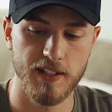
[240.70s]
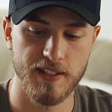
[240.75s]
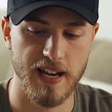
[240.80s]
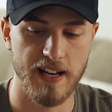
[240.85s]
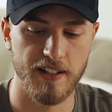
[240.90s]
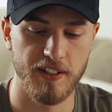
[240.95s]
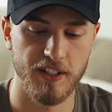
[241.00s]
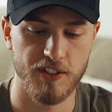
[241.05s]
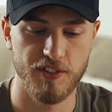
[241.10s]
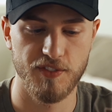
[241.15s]

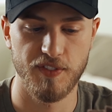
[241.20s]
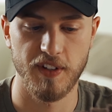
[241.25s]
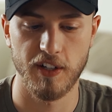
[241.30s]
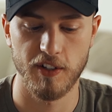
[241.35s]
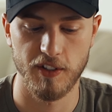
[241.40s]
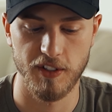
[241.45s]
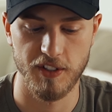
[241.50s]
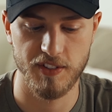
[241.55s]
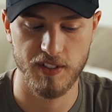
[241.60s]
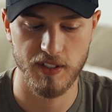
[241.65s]
Talus
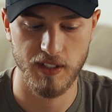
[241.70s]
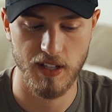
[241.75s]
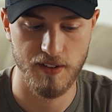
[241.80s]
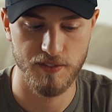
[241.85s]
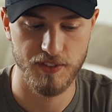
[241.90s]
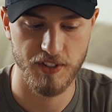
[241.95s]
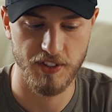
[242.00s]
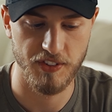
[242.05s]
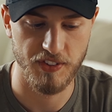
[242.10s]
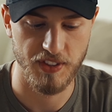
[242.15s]
fingerless
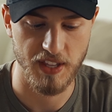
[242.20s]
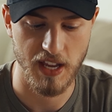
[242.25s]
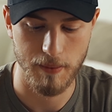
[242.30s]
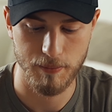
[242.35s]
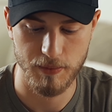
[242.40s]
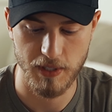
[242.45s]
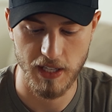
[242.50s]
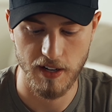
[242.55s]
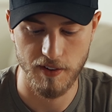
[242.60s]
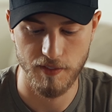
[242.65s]
gloves. This is the
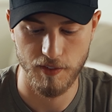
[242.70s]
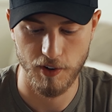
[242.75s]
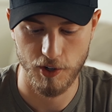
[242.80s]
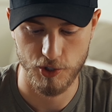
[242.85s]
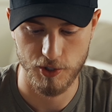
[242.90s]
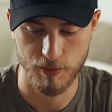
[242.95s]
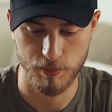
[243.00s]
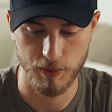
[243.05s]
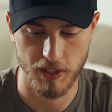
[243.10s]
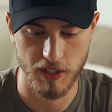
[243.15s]
updated
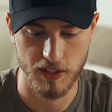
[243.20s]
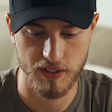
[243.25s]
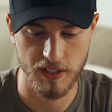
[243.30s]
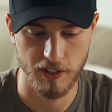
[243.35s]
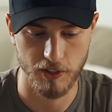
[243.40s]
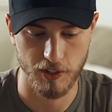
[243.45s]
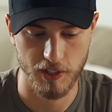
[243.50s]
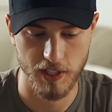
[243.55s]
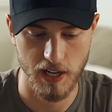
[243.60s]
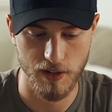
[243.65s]
version with the
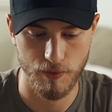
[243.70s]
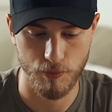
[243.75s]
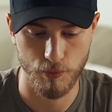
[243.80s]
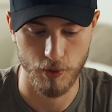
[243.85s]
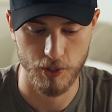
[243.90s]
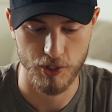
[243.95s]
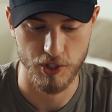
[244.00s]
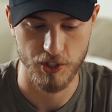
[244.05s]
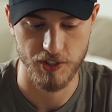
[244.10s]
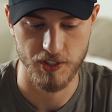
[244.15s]
thinner cuff,
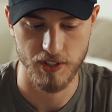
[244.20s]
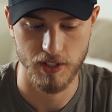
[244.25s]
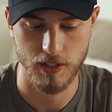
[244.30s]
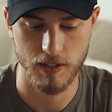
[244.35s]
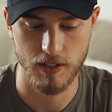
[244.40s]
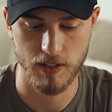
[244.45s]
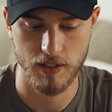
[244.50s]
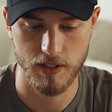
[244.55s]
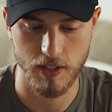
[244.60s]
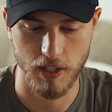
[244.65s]
which is
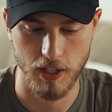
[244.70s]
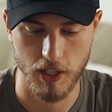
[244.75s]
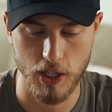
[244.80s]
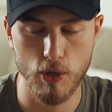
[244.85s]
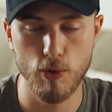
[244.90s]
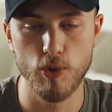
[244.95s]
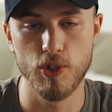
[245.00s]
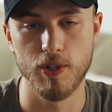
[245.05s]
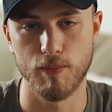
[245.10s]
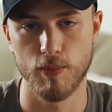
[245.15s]
a
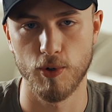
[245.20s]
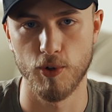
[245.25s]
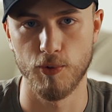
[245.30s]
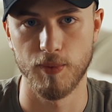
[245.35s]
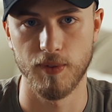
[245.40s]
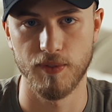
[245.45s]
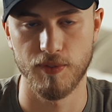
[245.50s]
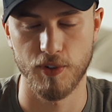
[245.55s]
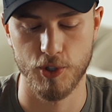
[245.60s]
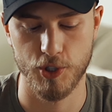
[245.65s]
huge
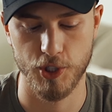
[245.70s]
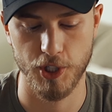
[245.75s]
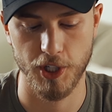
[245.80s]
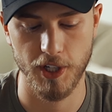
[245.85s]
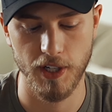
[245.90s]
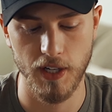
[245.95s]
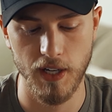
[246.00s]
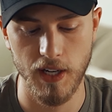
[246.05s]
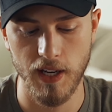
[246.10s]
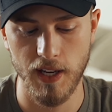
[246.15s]
improvement for
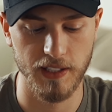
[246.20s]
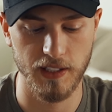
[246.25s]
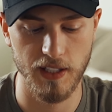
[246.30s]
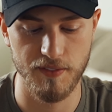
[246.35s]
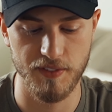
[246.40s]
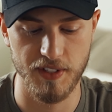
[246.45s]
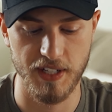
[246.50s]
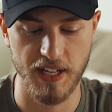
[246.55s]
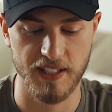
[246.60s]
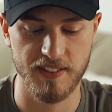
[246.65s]
sure. I
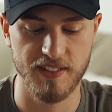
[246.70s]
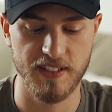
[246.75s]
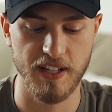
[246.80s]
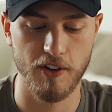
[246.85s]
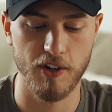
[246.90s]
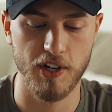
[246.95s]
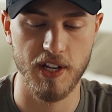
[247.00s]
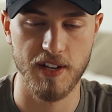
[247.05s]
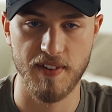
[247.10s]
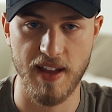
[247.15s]
love the
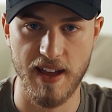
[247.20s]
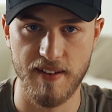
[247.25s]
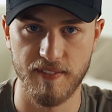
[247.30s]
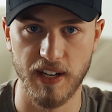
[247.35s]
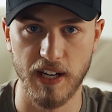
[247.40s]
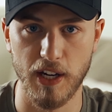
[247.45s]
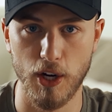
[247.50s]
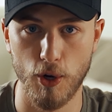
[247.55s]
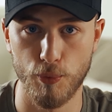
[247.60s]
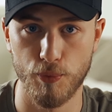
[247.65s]
dexterity of
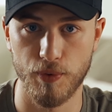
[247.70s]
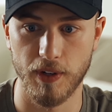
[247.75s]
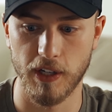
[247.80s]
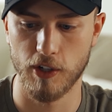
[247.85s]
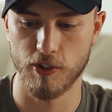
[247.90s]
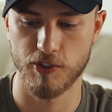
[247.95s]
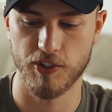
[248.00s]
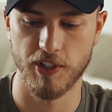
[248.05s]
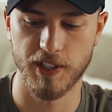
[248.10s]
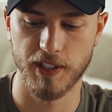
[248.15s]
having no
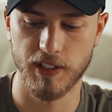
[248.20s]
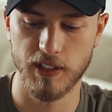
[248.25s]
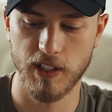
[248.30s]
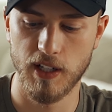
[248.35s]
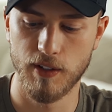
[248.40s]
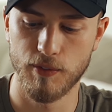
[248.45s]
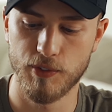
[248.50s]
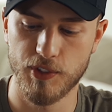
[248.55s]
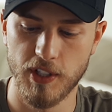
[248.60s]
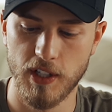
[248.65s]
fingers on
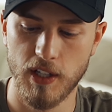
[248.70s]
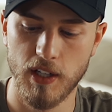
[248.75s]
gloves.